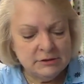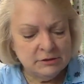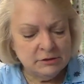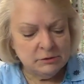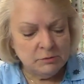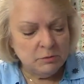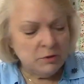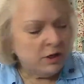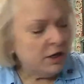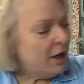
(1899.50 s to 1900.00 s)

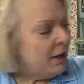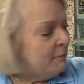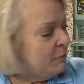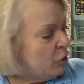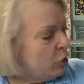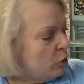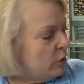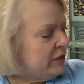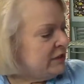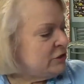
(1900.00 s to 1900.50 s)
So what I'm
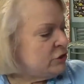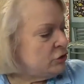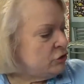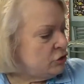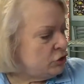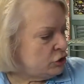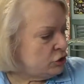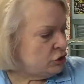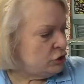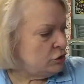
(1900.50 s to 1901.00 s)
going to
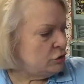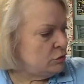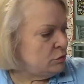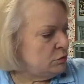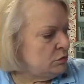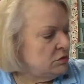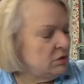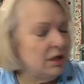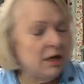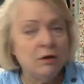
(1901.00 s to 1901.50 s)

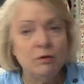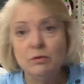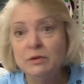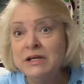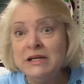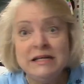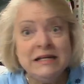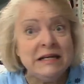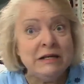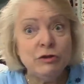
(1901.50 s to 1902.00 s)
do, I
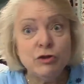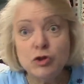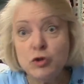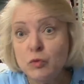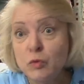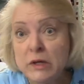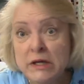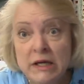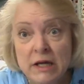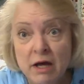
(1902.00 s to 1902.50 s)
only need
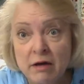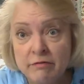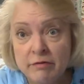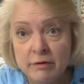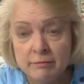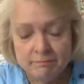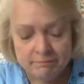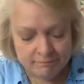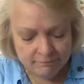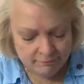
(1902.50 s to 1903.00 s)
three of
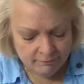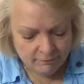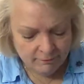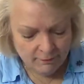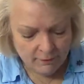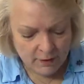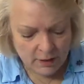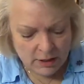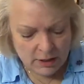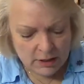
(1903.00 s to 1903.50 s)
them.
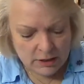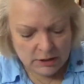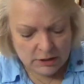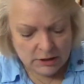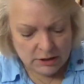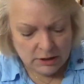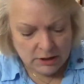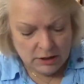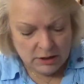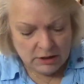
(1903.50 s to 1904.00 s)

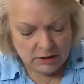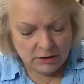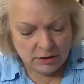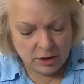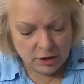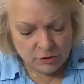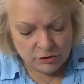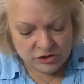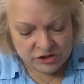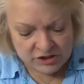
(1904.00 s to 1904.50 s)

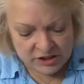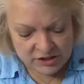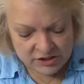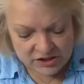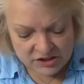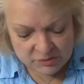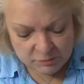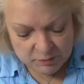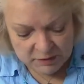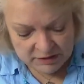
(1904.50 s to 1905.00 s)
No
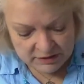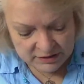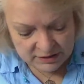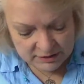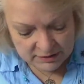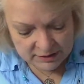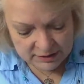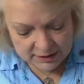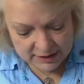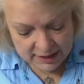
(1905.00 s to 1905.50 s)
sense
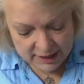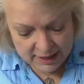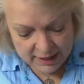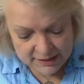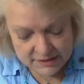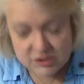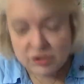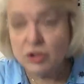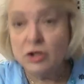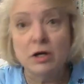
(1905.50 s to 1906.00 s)
spending the
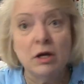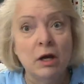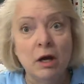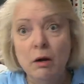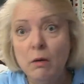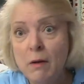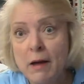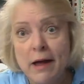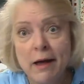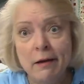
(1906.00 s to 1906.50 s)
gas to
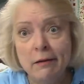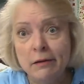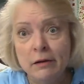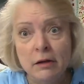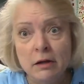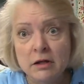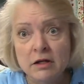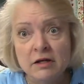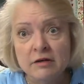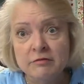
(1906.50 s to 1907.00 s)
go out
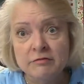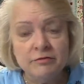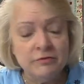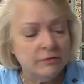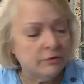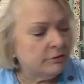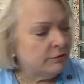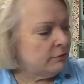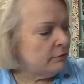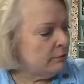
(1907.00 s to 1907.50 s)
looking
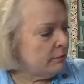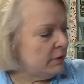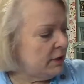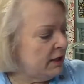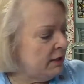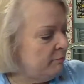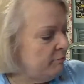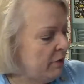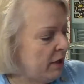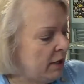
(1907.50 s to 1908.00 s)
for
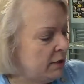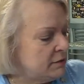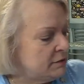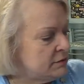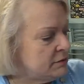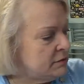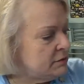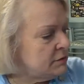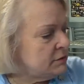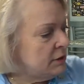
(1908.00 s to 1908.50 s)
three
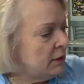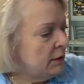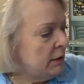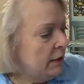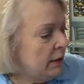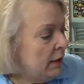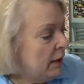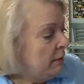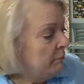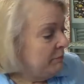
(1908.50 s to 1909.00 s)
buttons
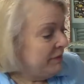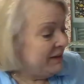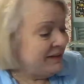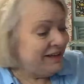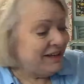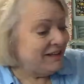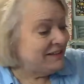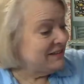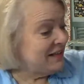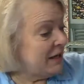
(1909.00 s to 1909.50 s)

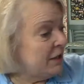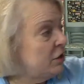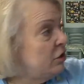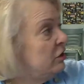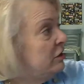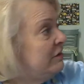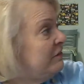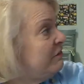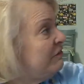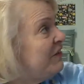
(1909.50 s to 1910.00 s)
because I
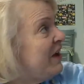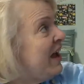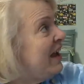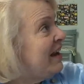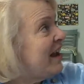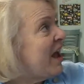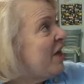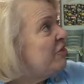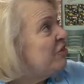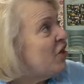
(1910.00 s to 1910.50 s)
couldn't
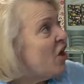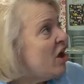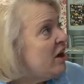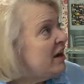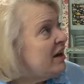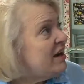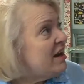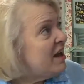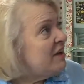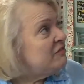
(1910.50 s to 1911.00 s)
find, I thought
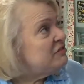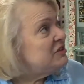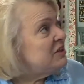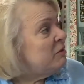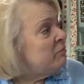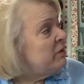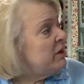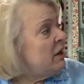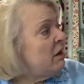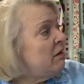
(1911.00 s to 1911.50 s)
I'd have
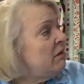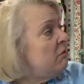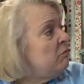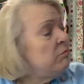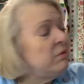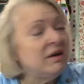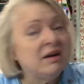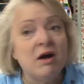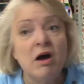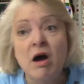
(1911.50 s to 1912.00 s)
some at home,
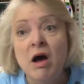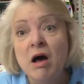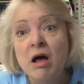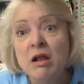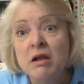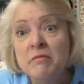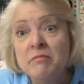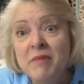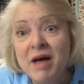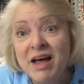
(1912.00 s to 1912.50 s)
but
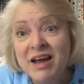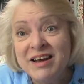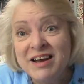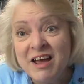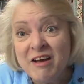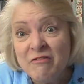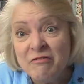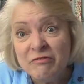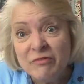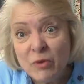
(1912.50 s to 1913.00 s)
all of mine
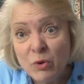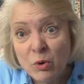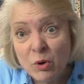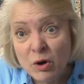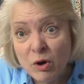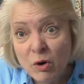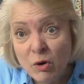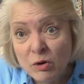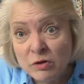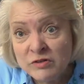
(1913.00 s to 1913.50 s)
have
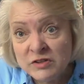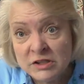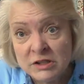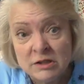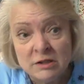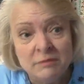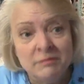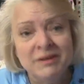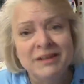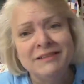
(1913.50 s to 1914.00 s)
four holes
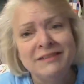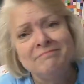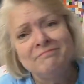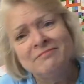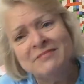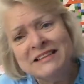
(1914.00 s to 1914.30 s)
in them and